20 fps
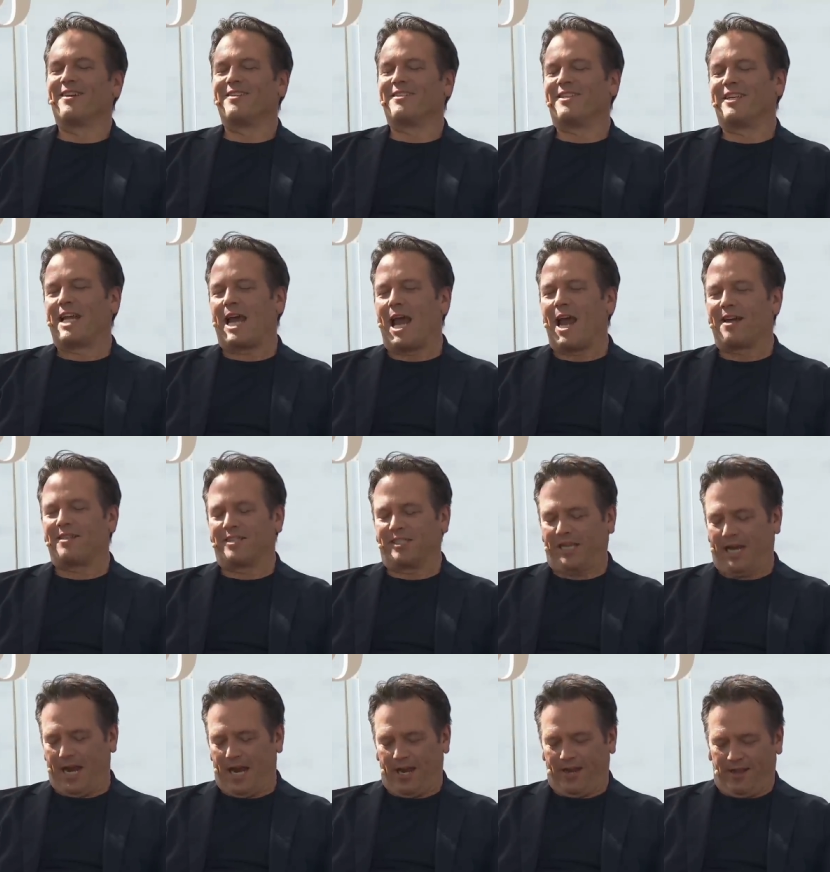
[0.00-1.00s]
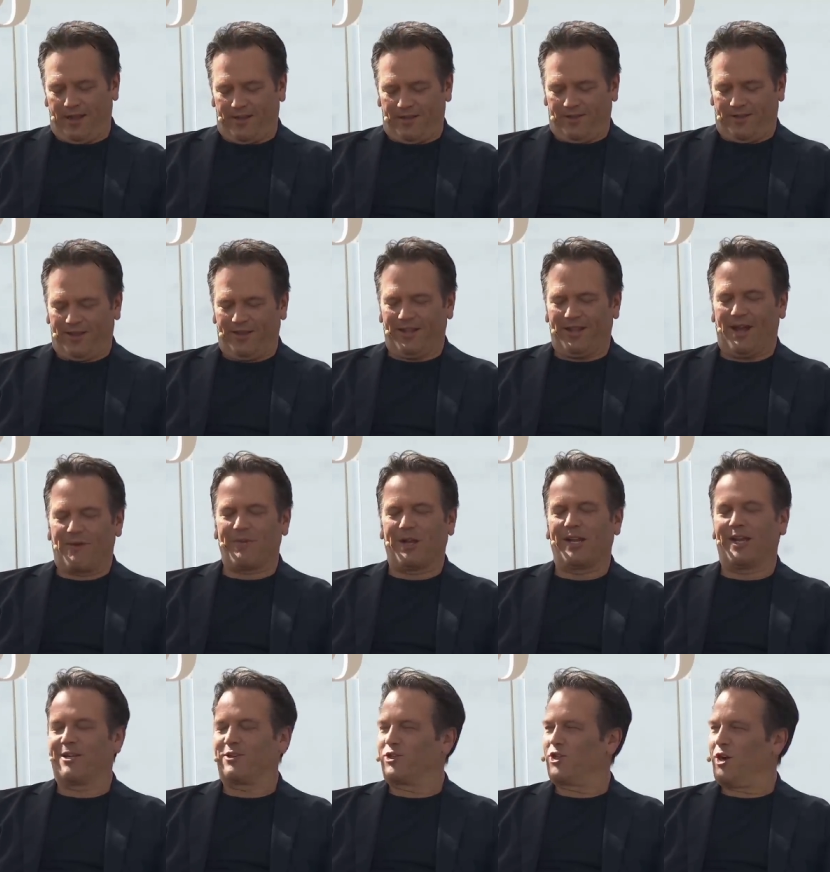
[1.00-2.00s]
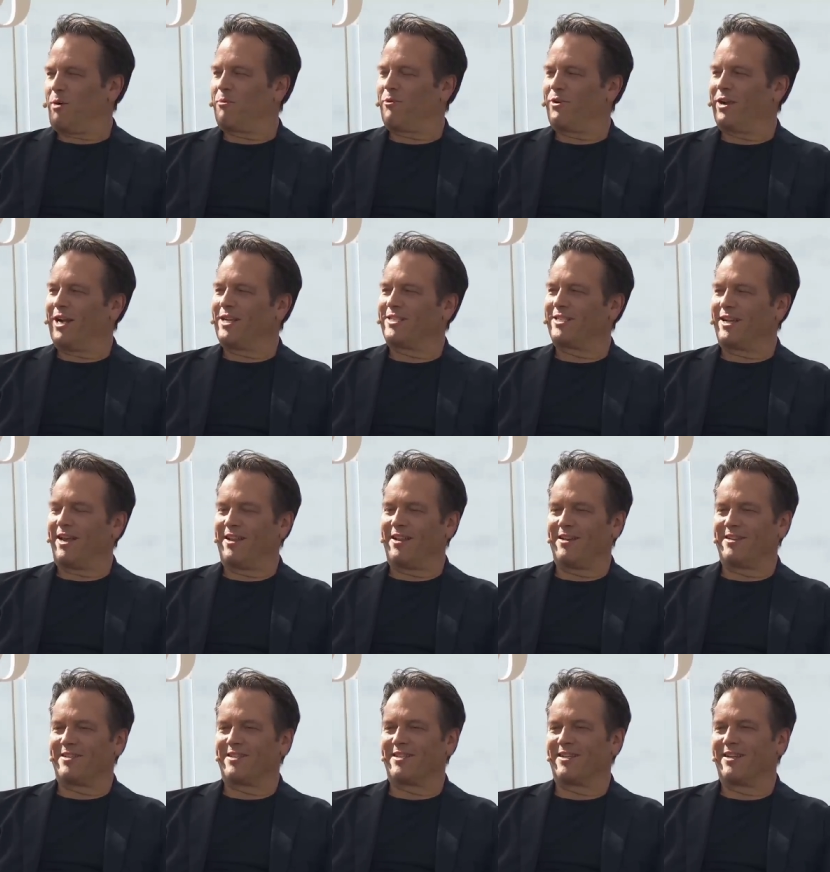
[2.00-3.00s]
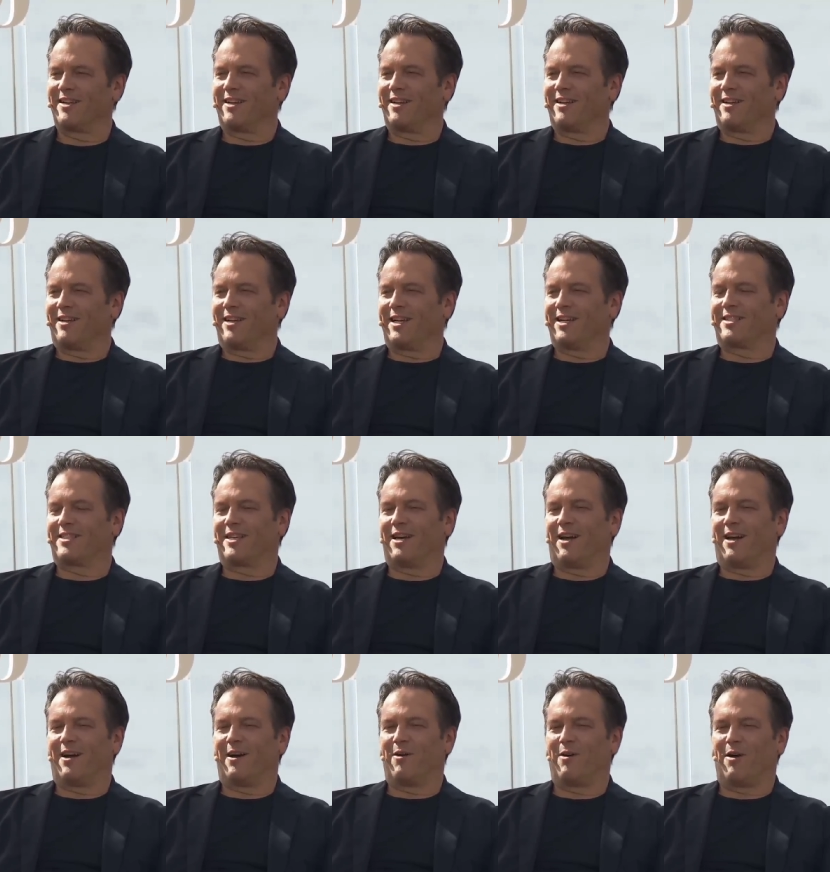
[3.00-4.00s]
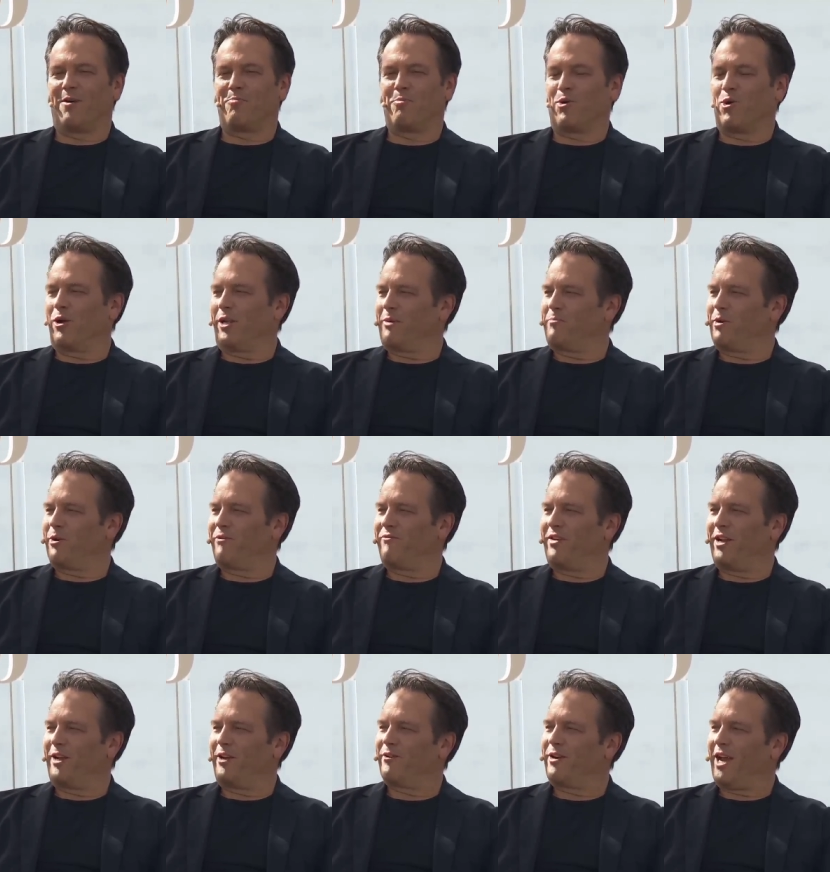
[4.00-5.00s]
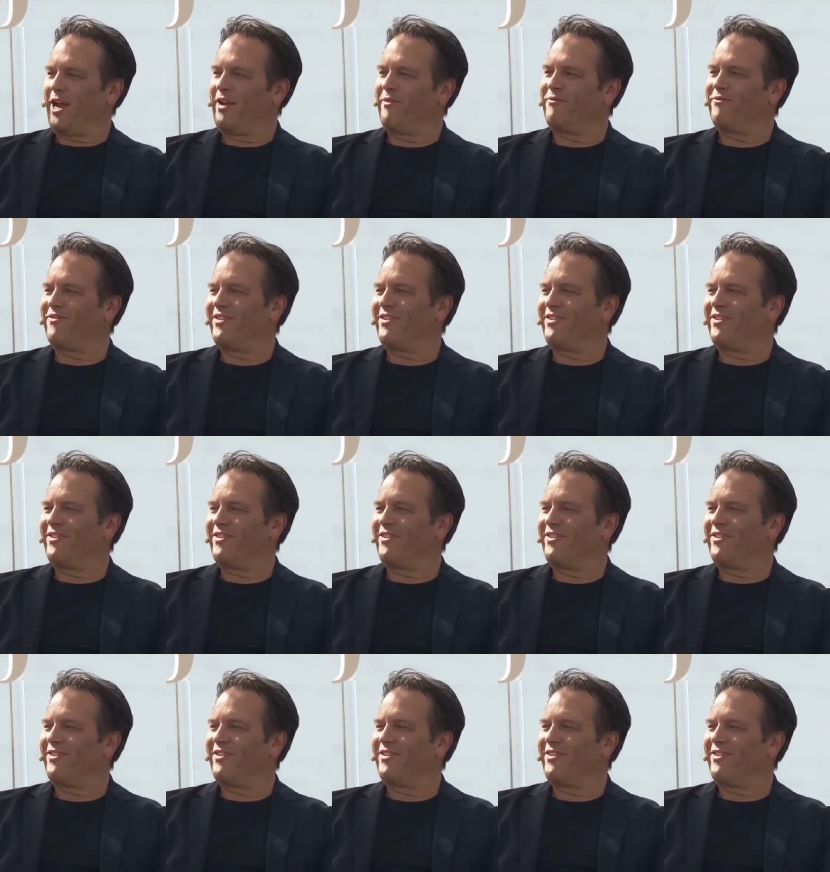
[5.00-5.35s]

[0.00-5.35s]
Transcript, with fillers: Today, I'd say I'm going to get in trouble when I say this. It's a, a poorly built video game.